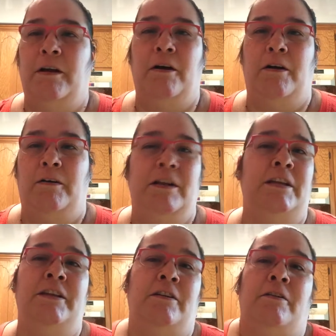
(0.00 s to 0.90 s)
Oh,
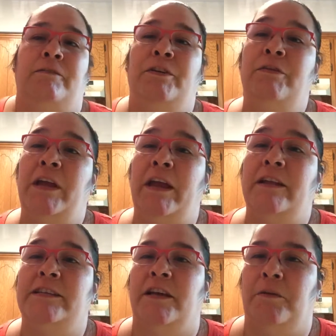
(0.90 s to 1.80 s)
you know, if you
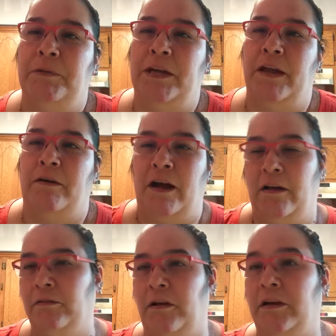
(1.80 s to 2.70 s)
can't tell me
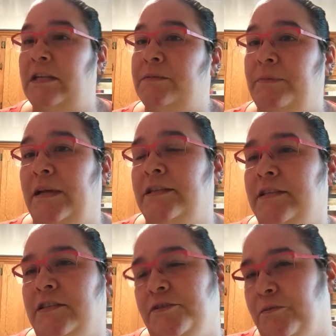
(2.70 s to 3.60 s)
how long it's been
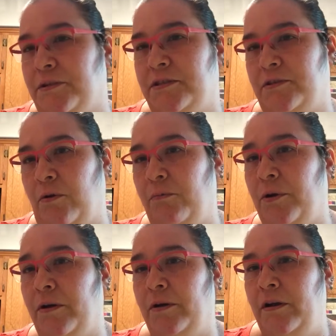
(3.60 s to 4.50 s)
since you were
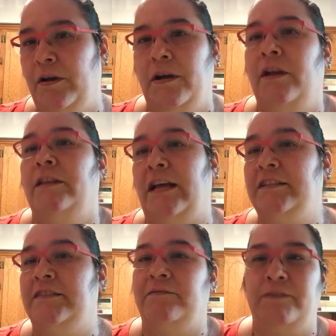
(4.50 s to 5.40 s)
sober,
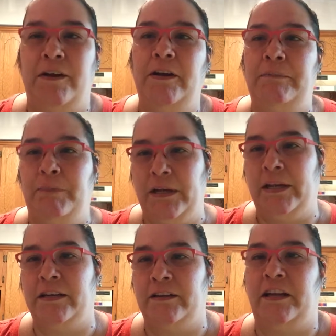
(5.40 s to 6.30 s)
that's a very
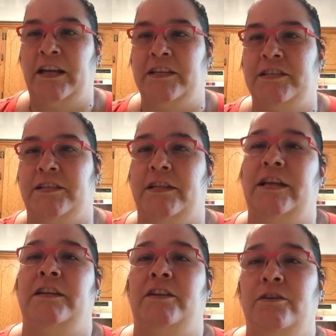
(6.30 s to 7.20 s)
big indication
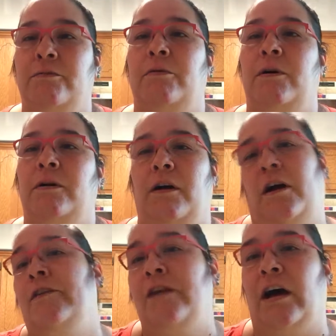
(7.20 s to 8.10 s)
that you
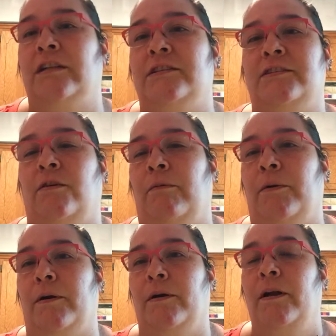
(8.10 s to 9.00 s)
are not
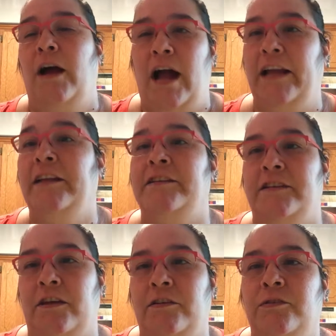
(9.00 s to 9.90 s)
sober. I can
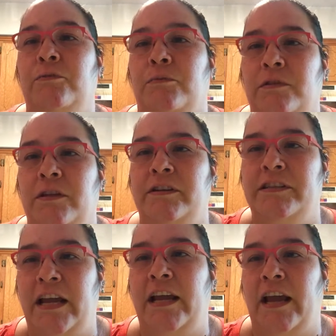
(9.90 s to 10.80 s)
tell you the
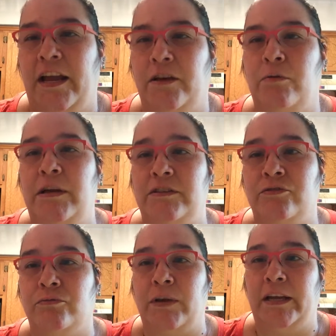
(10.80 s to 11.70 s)
day I quit
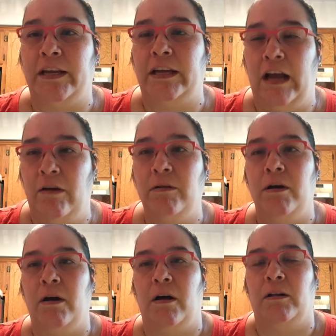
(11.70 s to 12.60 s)
drinking
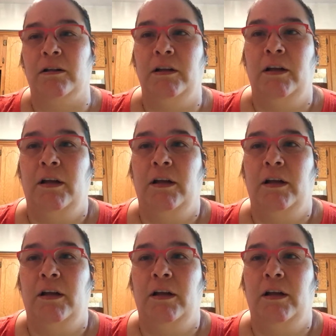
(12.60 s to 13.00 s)
alcohol.